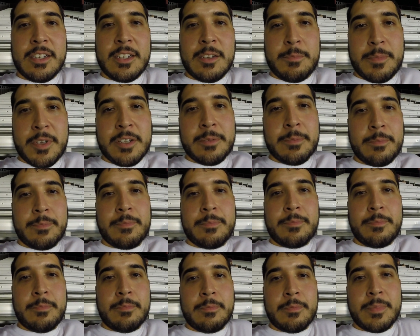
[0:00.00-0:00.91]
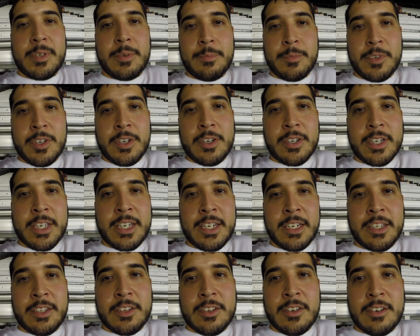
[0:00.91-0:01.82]
up, I'll be
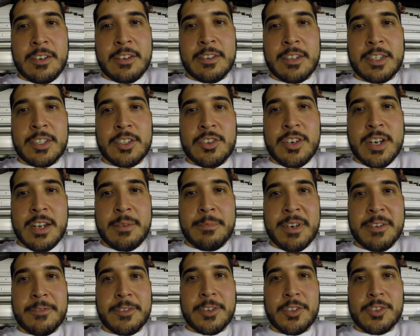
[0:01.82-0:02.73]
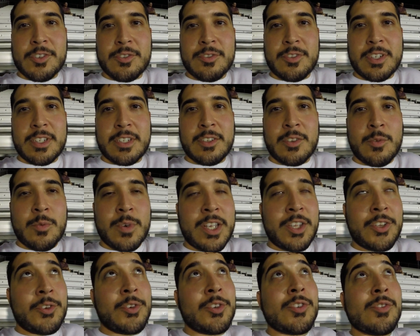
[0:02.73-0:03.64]
getting in the car and trying my first run. The
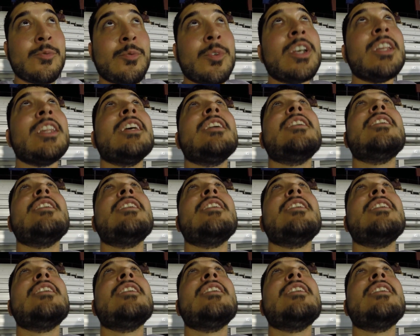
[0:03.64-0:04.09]
weather is really